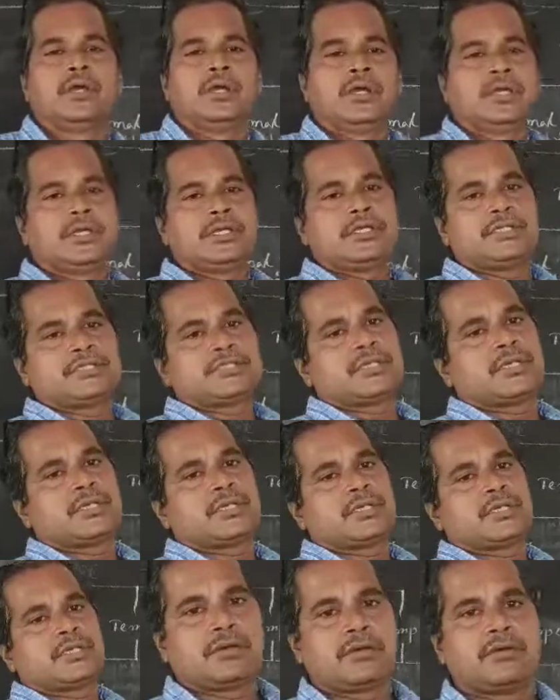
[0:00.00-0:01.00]
Heat is
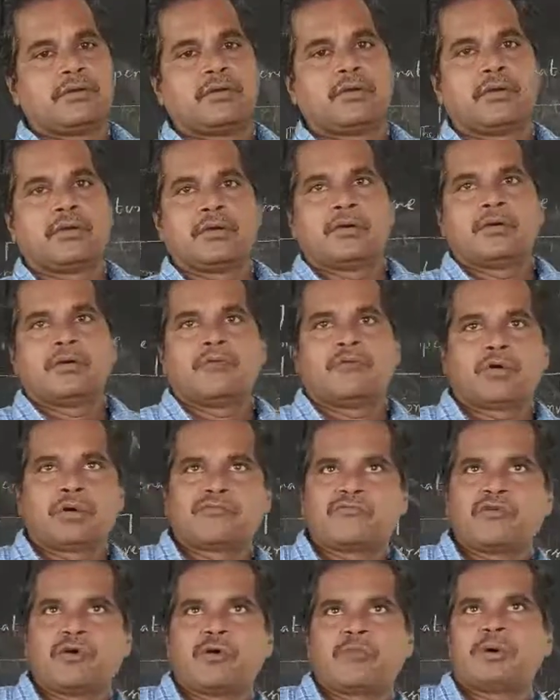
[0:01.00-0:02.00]
a
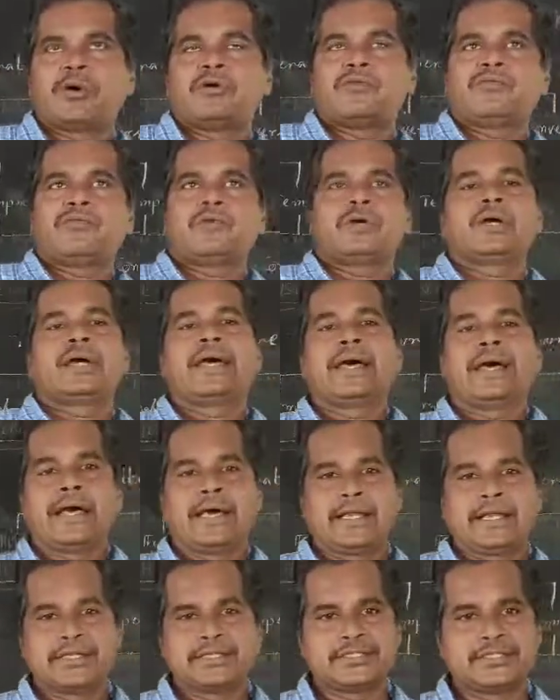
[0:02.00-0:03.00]
one form of
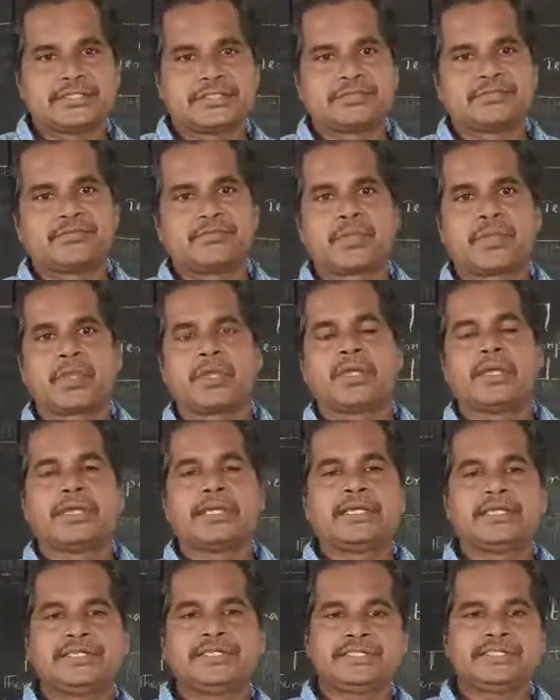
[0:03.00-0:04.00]
energy.
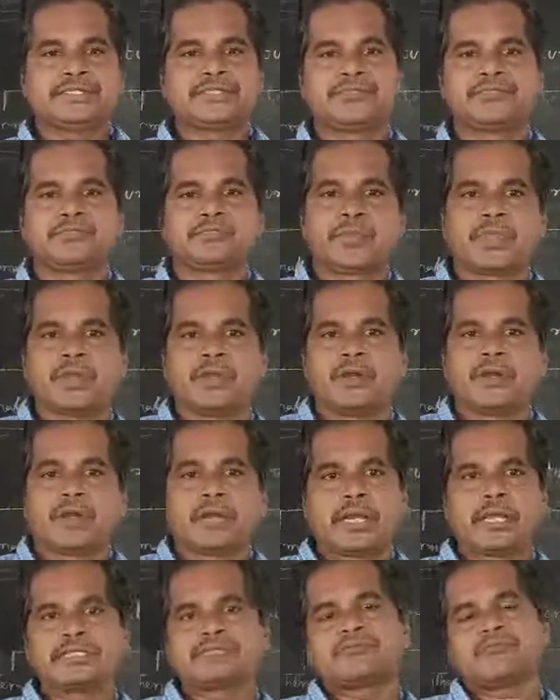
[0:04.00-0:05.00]
Heat
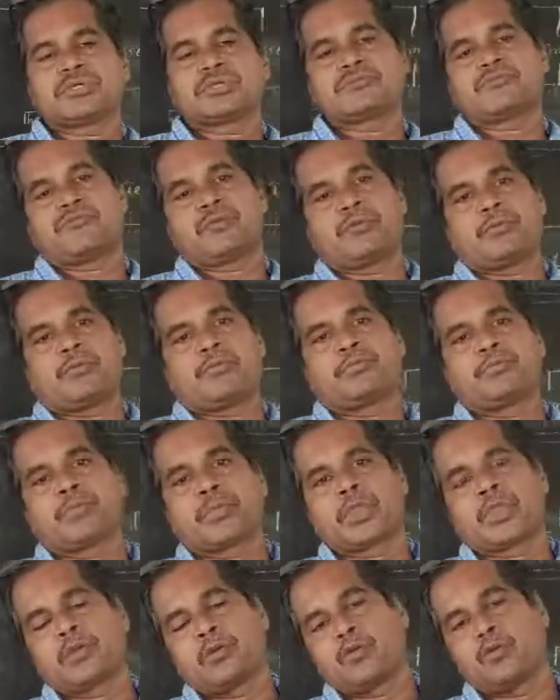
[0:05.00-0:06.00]
transfers
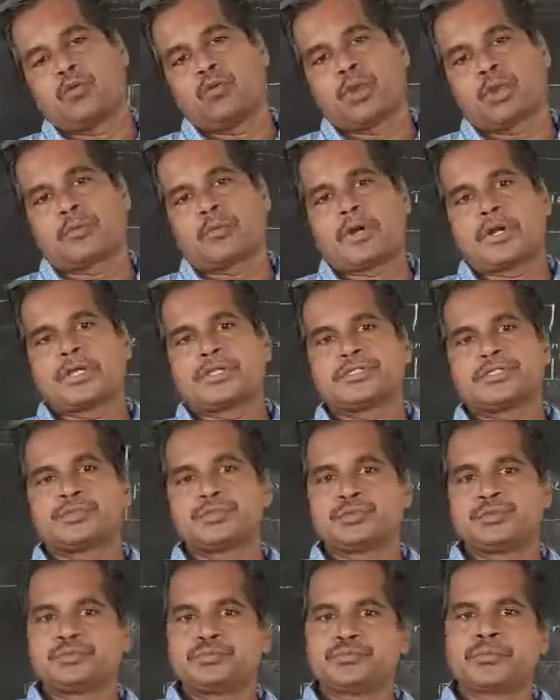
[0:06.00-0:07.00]
from cooler body
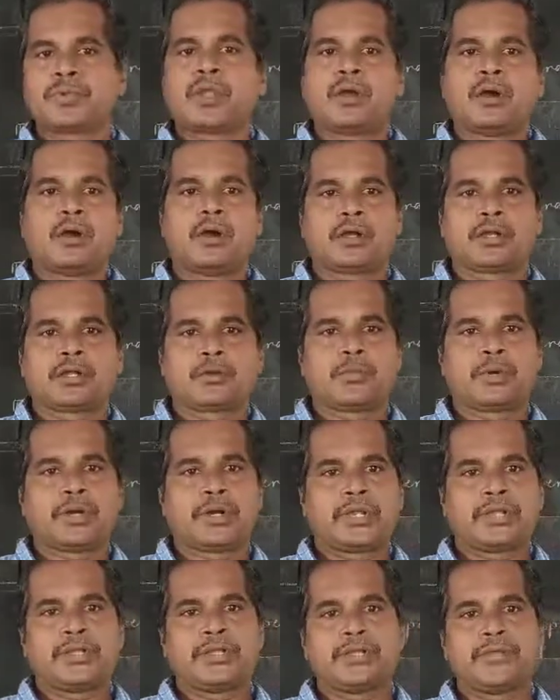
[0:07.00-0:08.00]
to hotter
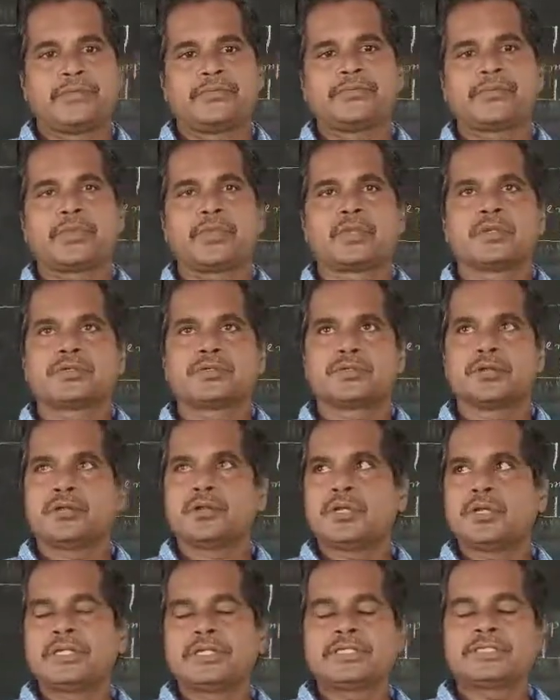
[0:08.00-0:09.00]
body.
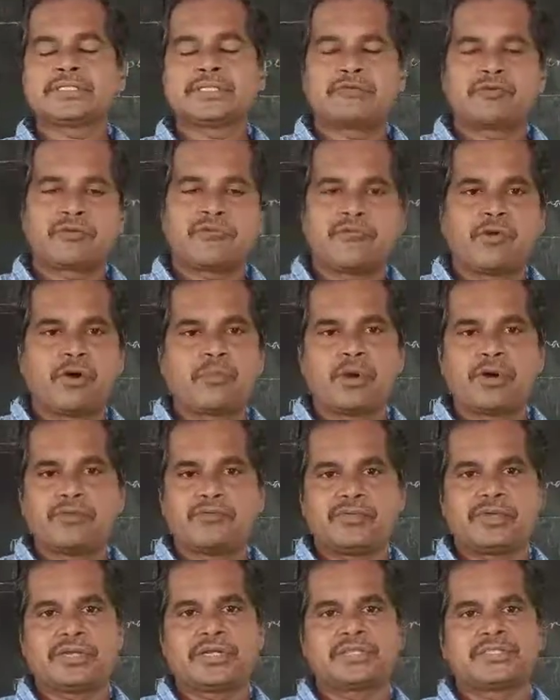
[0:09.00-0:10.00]
So, it is a one form
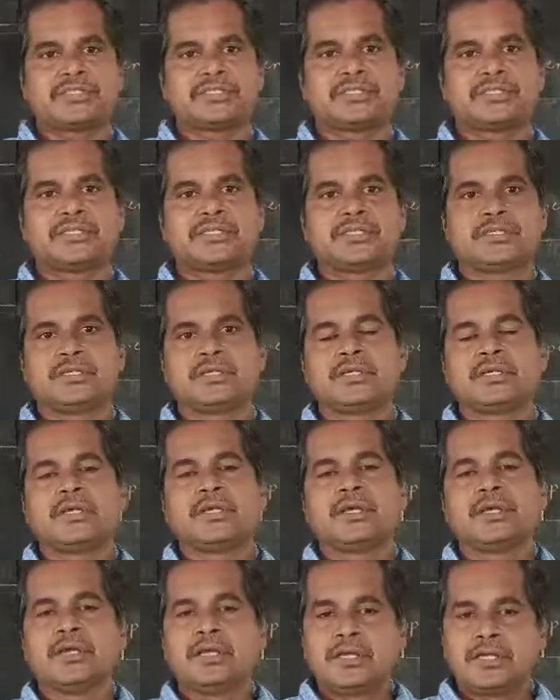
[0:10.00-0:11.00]
of energy.
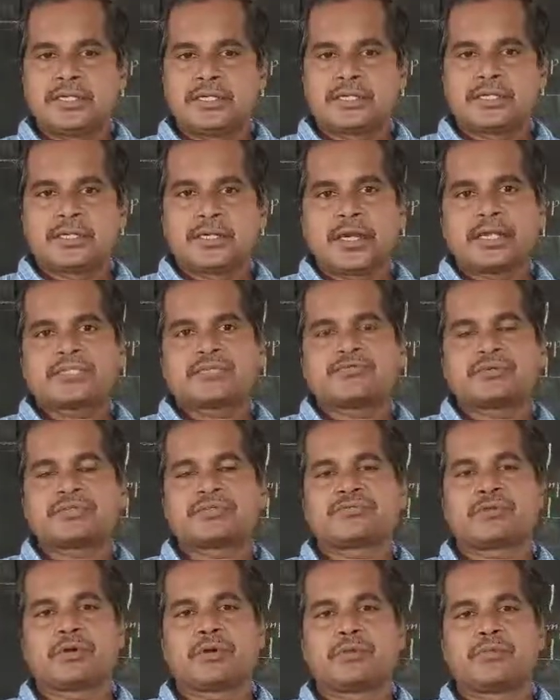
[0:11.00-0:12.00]
It transfers
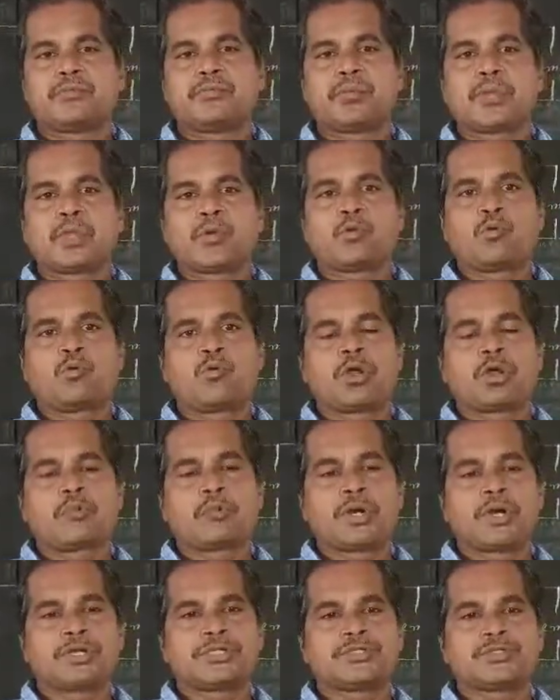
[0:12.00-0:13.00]
from cooler
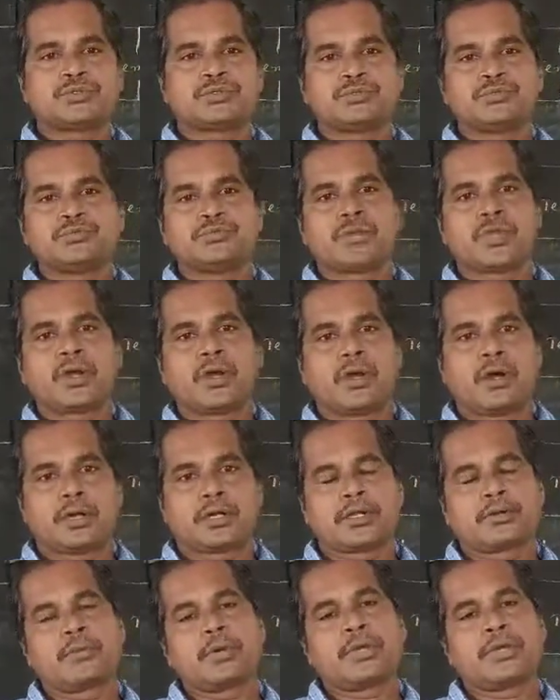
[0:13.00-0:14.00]
body to
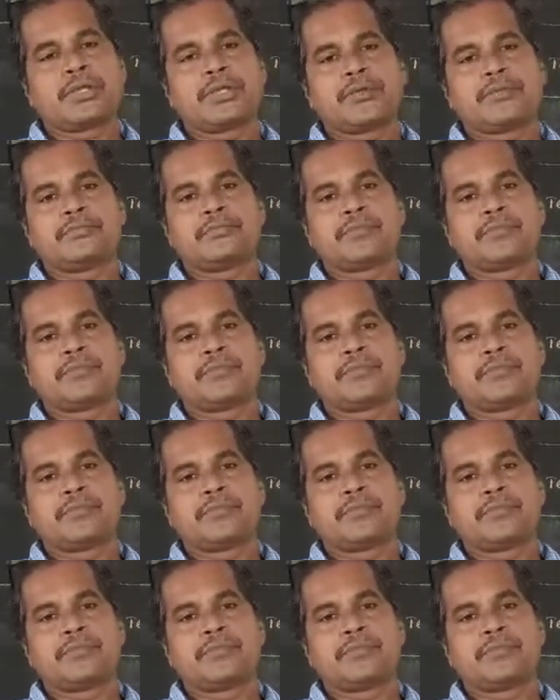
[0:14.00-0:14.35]
hotter body.